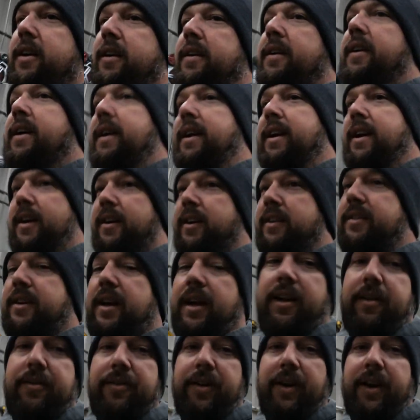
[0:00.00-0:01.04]
right now it's
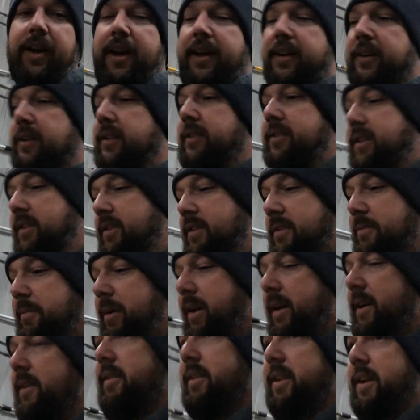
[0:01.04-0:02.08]
kind of finagled just to
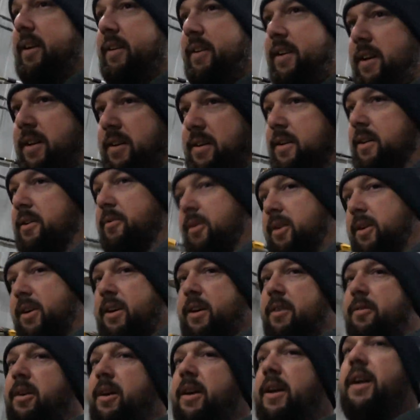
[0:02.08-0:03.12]
make everything legal and work
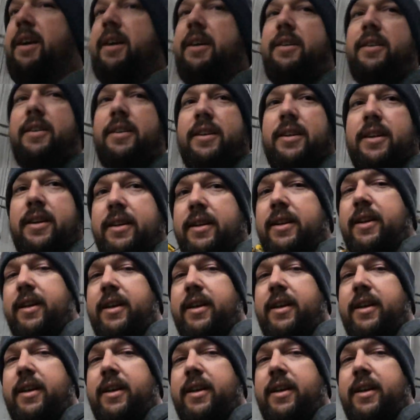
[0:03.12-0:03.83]
and whatnot. And